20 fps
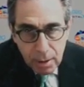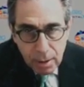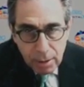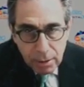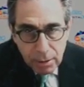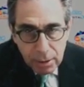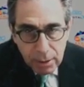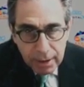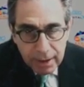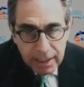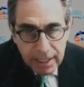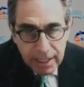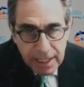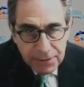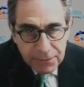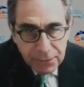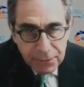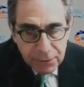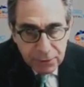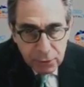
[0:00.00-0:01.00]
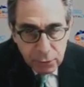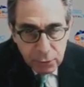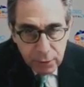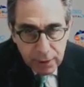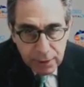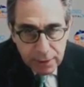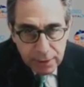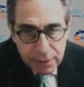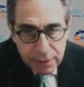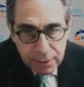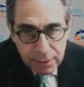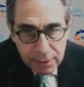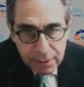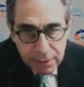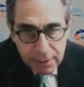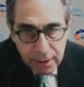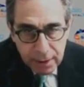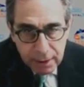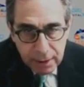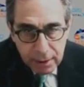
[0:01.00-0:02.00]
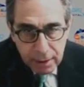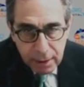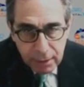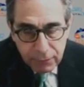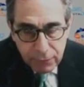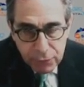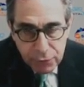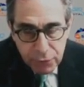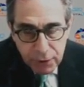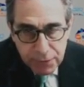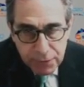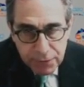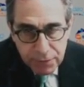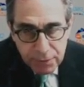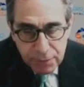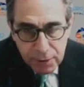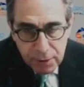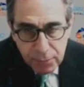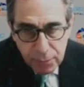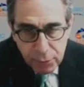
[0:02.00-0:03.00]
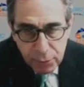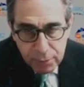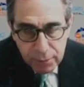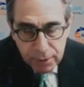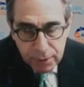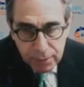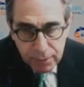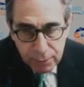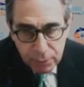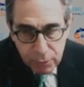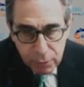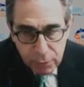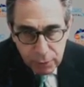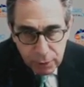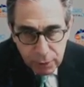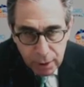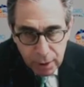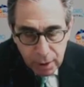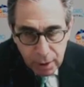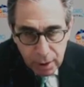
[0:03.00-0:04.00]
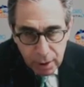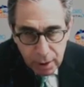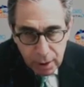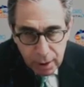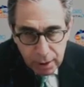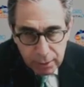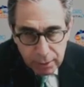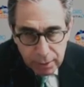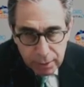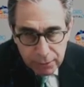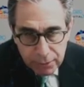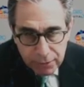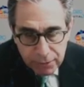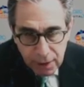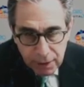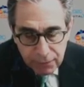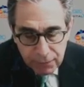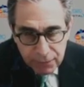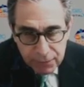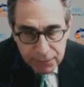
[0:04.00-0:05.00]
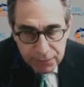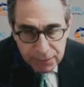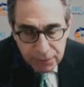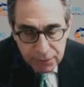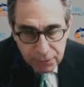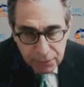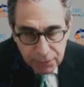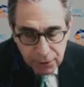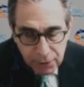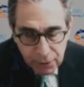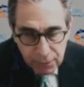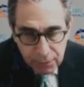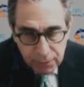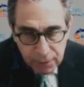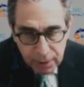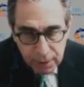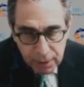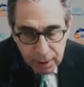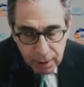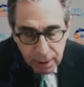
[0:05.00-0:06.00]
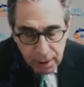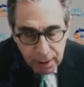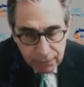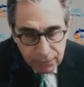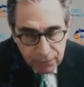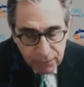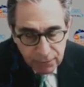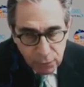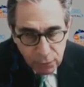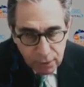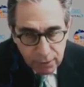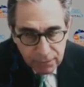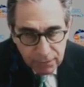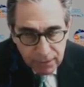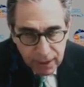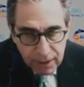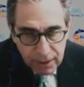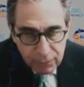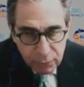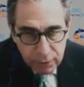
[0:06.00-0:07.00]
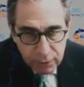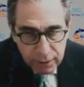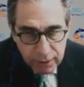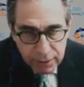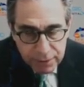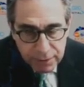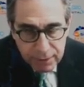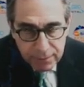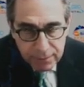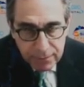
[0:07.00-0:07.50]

They're in a cast for two weeks, and then they, if you trust them, you can put them in a boot and then start physical therapy at four to five weeks.